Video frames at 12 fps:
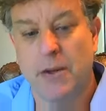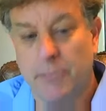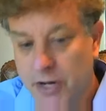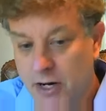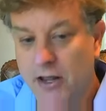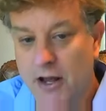
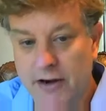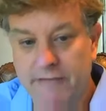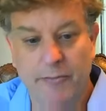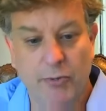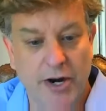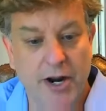But a lot of
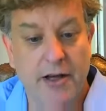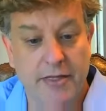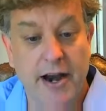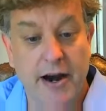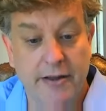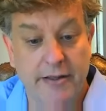them are not
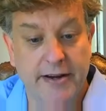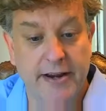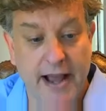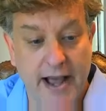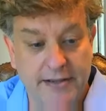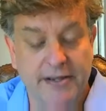there
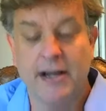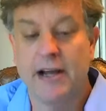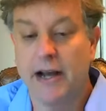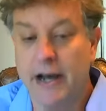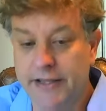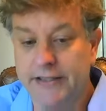yet,
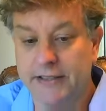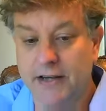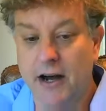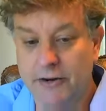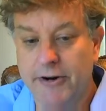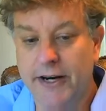and these
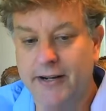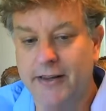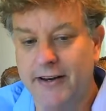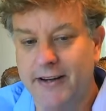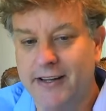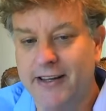
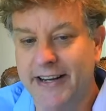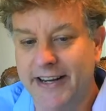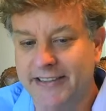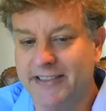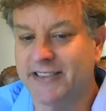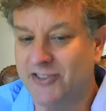unregulated
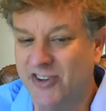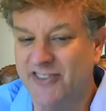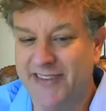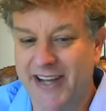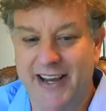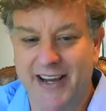clinics are sort
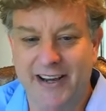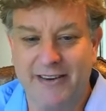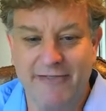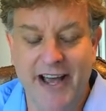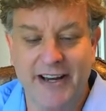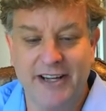of taking
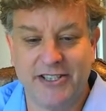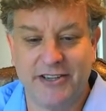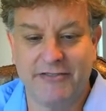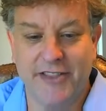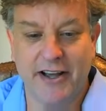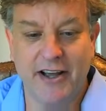advantage
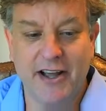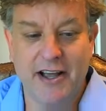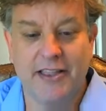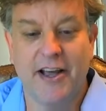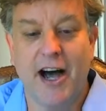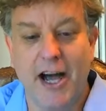of the
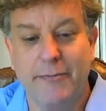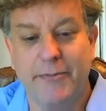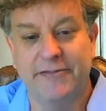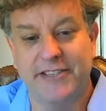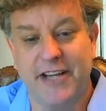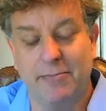hype
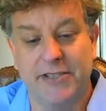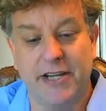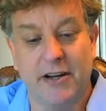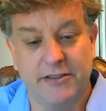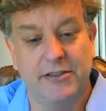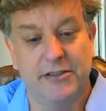of stem
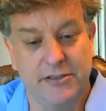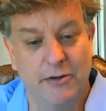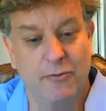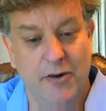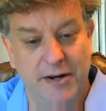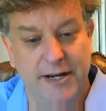cells, and so
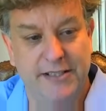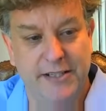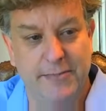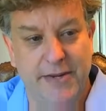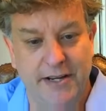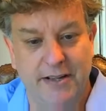one needs to
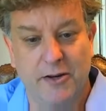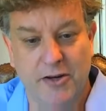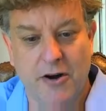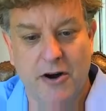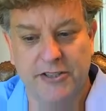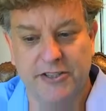be a little
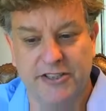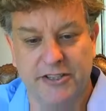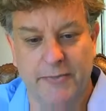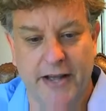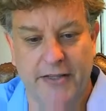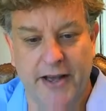cautious about